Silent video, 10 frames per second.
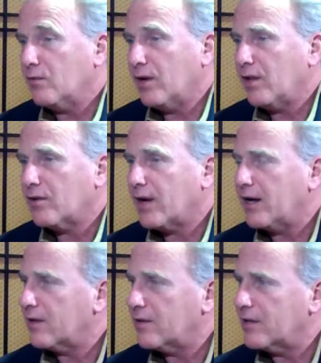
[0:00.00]
what other
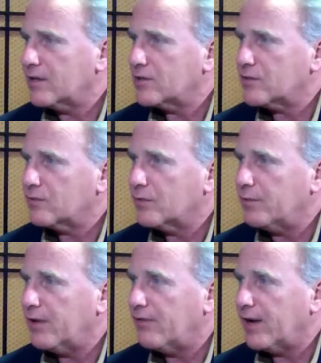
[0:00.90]
kind of things
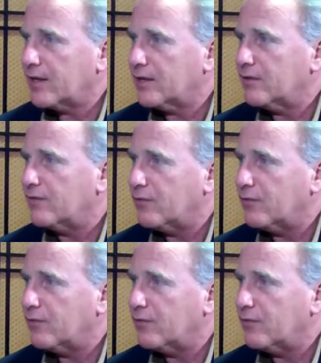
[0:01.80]
would be affected